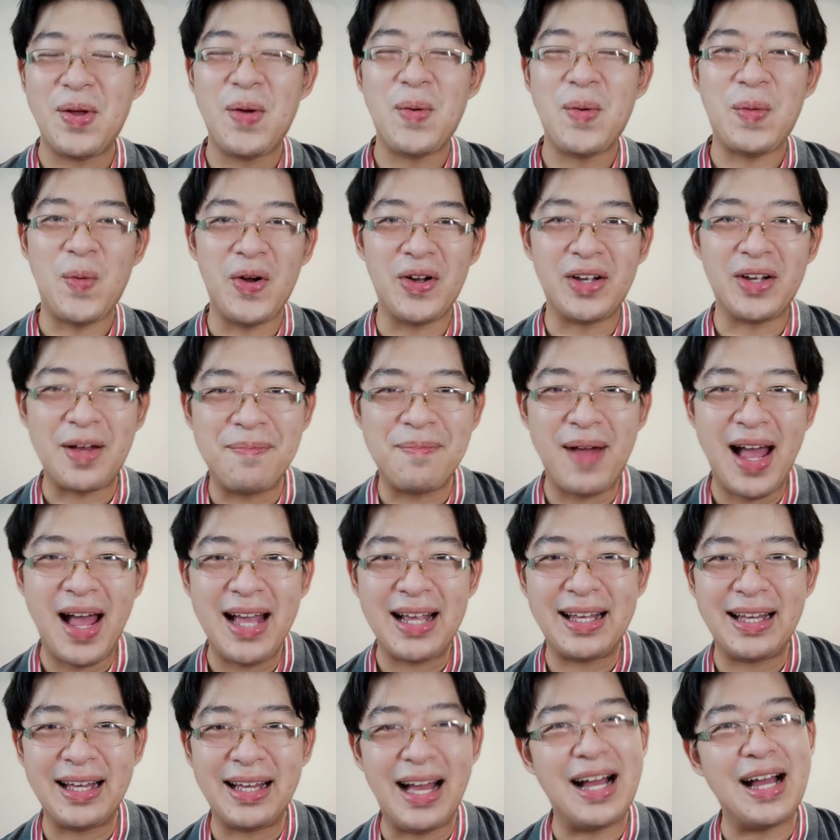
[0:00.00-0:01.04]
Welcome back.
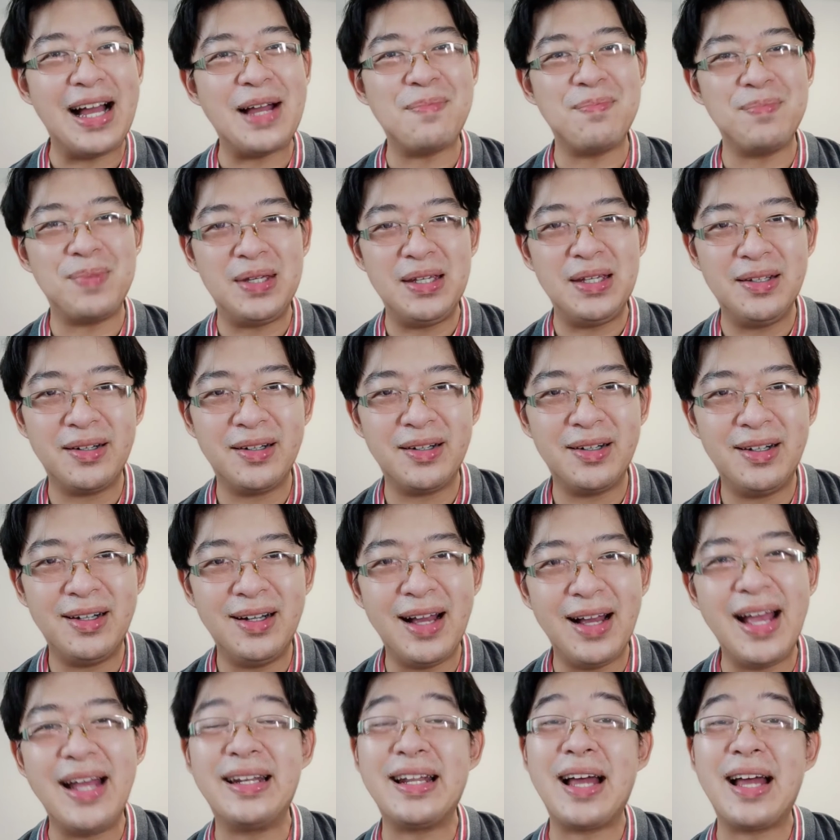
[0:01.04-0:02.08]
I'm Peter
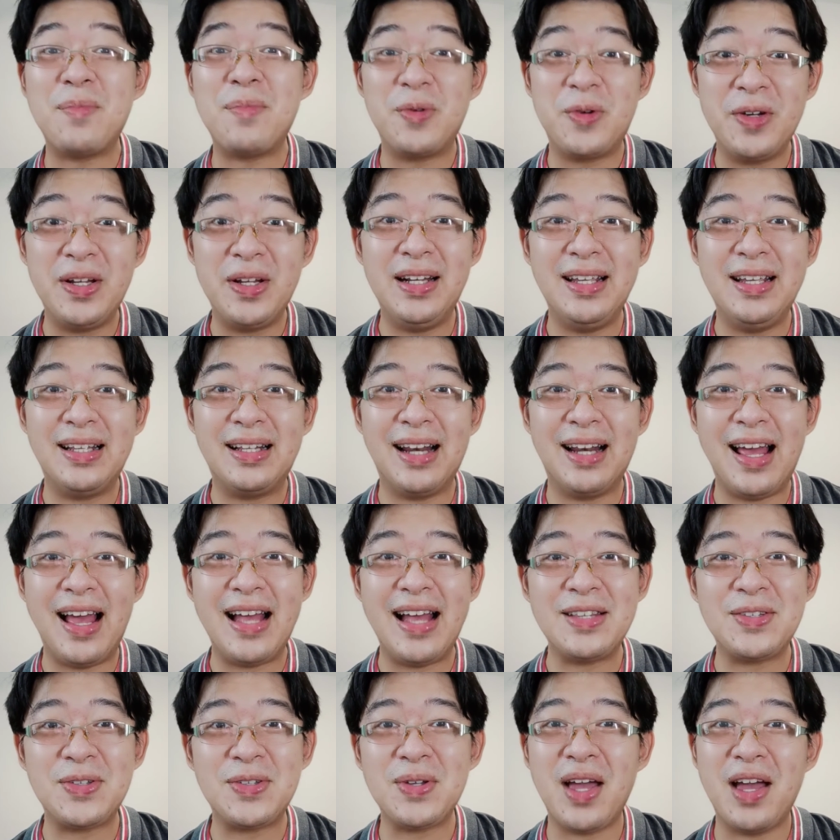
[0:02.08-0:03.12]
and I'm really glad
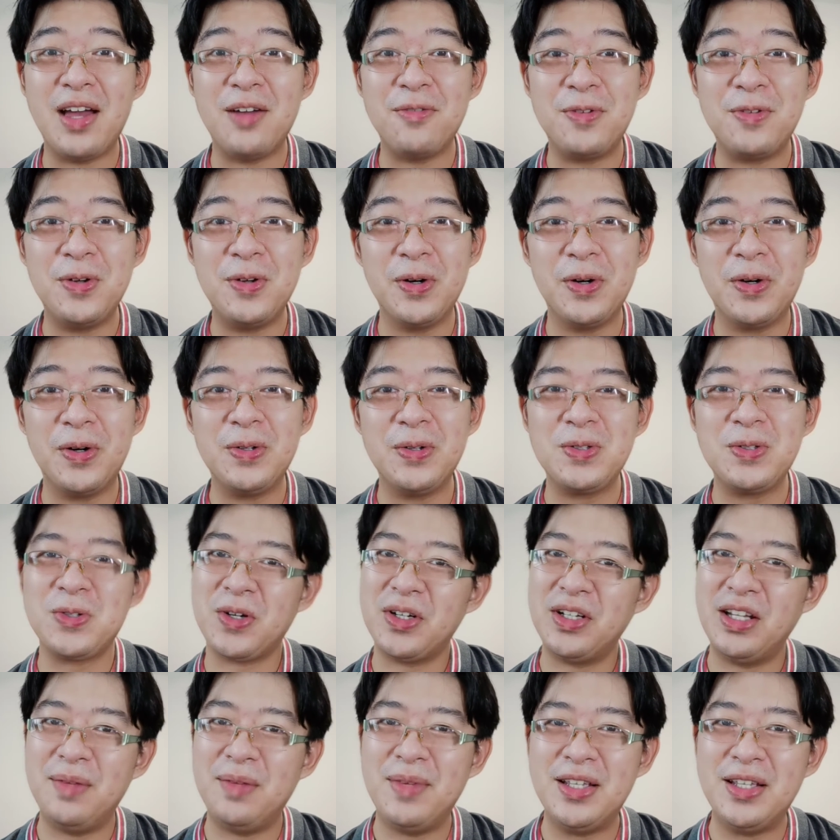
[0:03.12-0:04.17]
to have you all joining
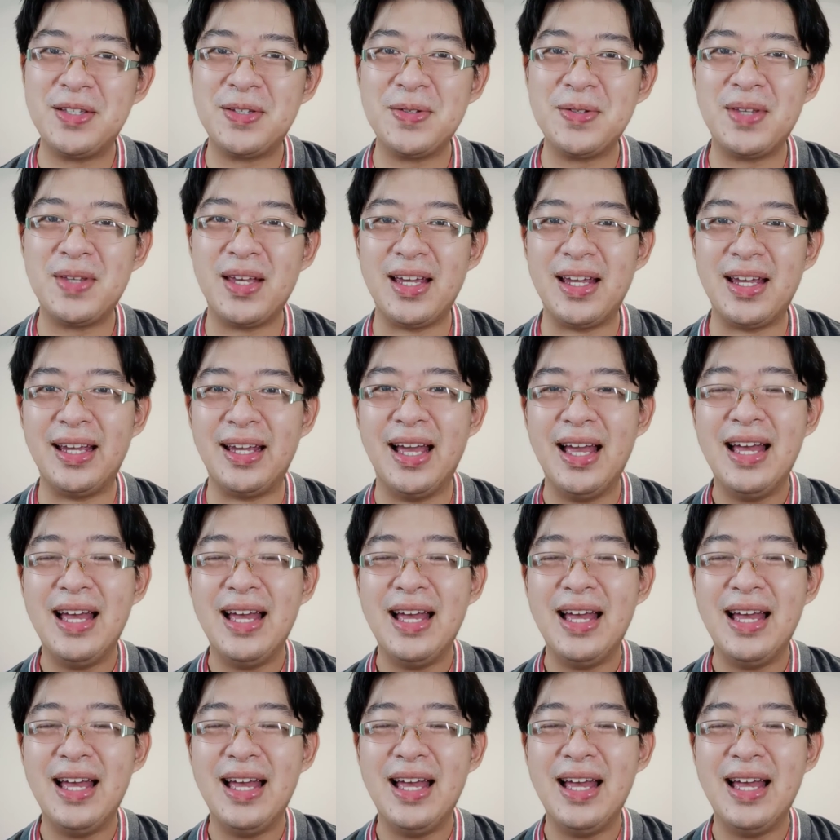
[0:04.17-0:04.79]
me today.